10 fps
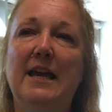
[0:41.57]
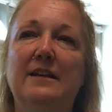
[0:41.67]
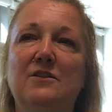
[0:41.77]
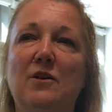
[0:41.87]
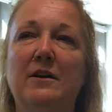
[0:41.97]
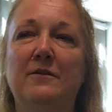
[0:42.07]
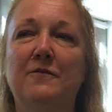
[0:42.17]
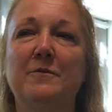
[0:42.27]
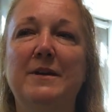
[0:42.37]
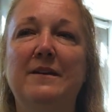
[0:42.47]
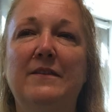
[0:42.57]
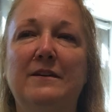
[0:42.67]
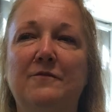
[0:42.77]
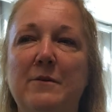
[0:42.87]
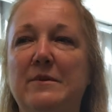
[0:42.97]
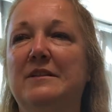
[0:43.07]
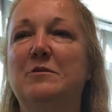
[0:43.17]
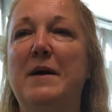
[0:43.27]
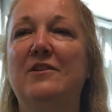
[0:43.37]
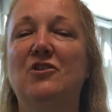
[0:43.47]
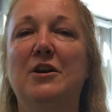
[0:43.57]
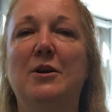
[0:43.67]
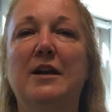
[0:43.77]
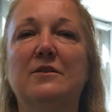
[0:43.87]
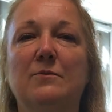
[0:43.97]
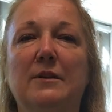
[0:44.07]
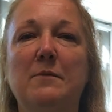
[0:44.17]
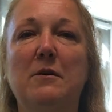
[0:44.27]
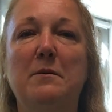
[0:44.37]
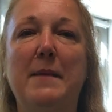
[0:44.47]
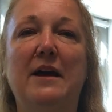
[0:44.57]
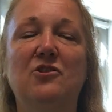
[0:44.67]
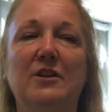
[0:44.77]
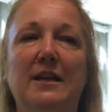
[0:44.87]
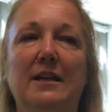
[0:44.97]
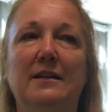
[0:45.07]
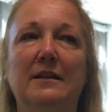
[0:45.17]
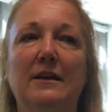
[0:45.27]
And so for me, the feminist imaginary is really about imagining